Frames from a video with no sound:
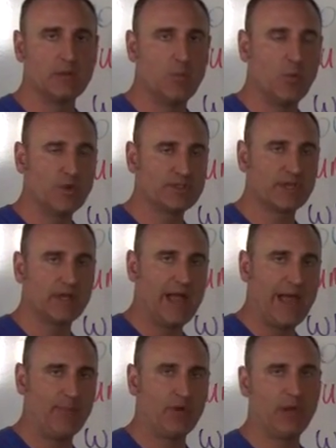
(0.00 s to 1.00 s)
what's going to
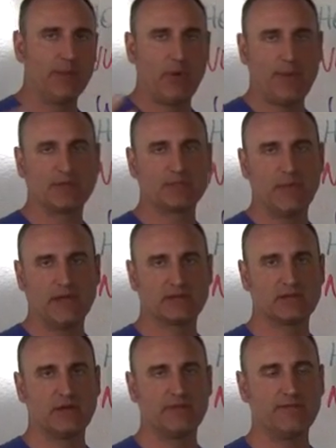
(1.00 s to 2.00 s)
happen on a
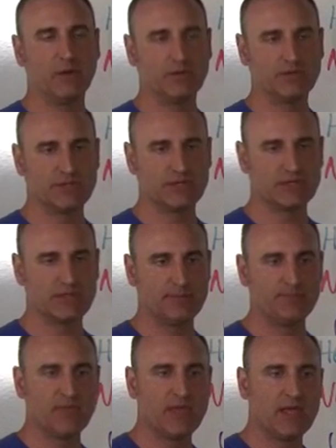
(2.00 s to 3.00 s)
premise-based phone system